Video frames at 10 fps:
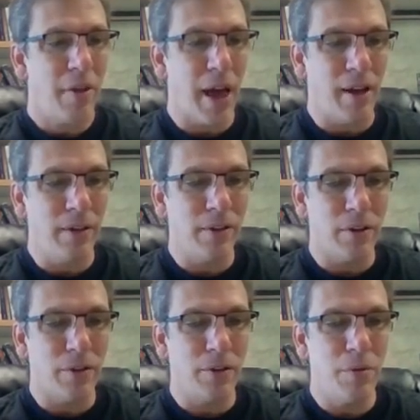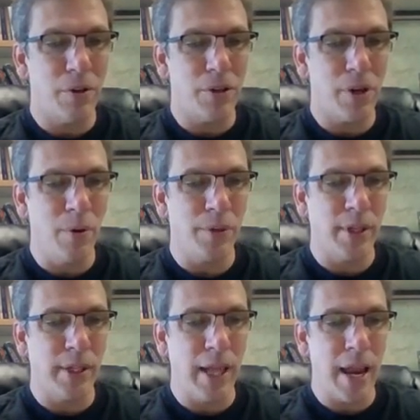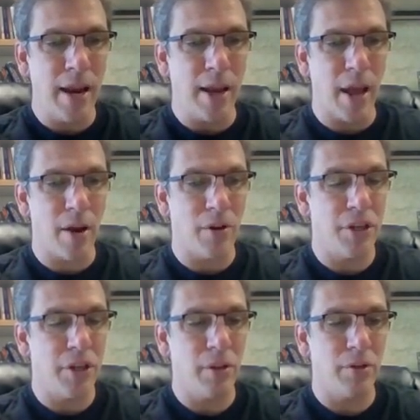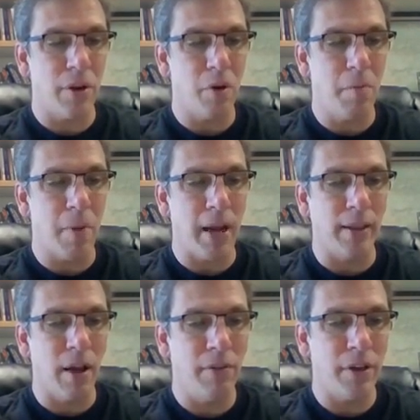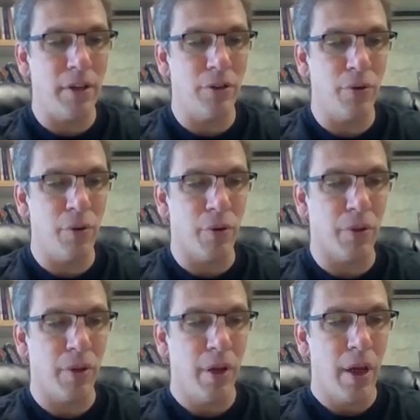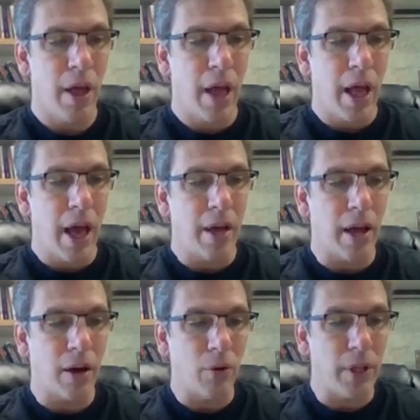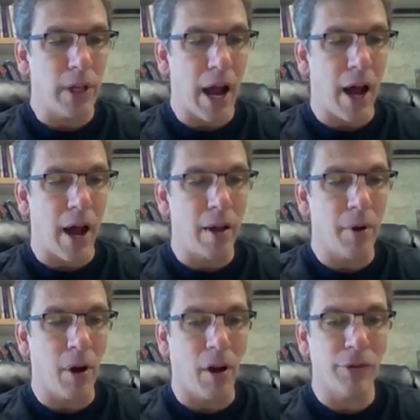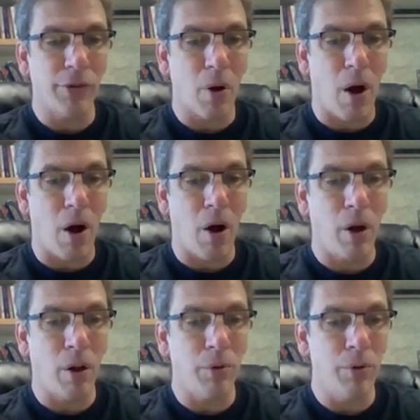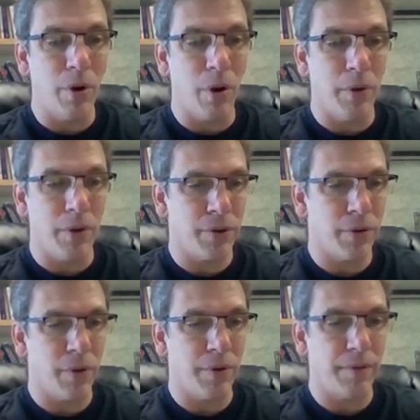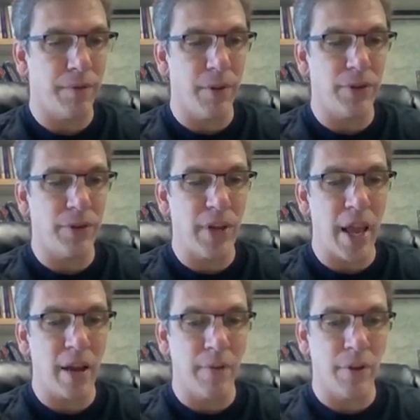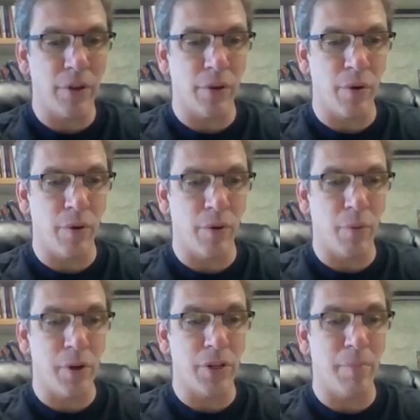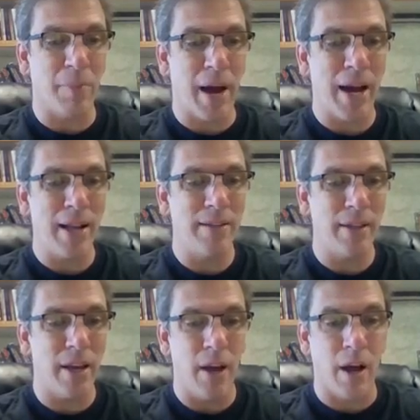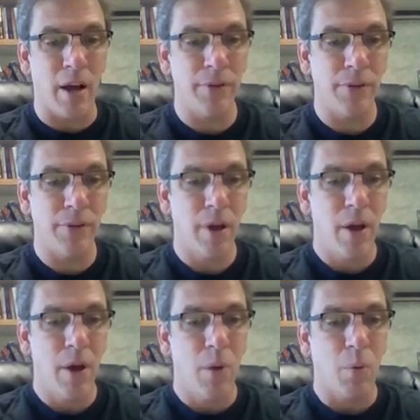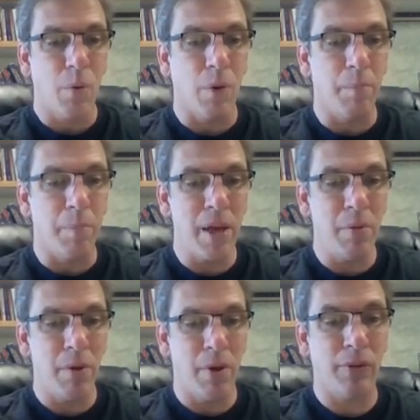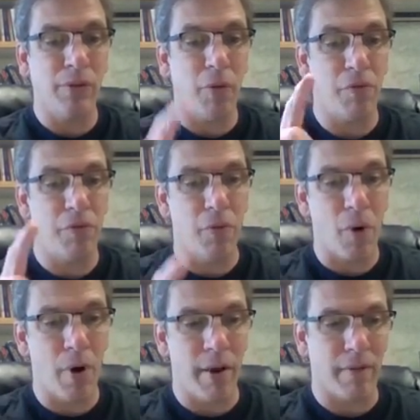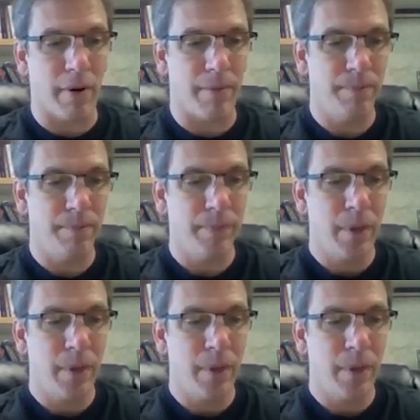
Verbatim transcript: The elder to the chosen lady and her children, whom I love in truth, and not only I, but also all who know the truth, for the sake of the truth which abides in us will be with us forever.